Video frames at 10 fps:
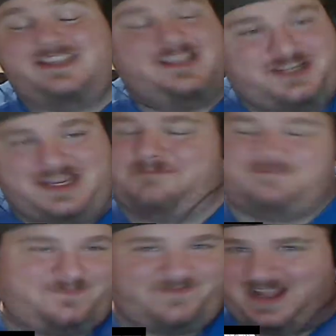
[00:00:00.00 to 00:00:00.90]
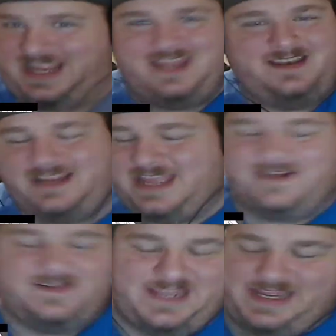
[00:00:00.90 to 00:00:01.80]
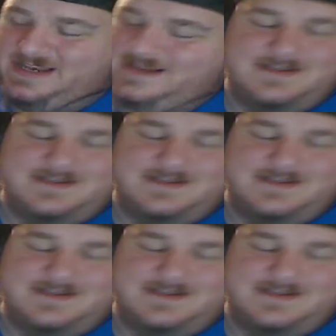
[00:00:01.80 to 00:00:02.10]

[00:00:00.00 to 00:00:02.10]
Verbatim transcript: Jep fucking killed it.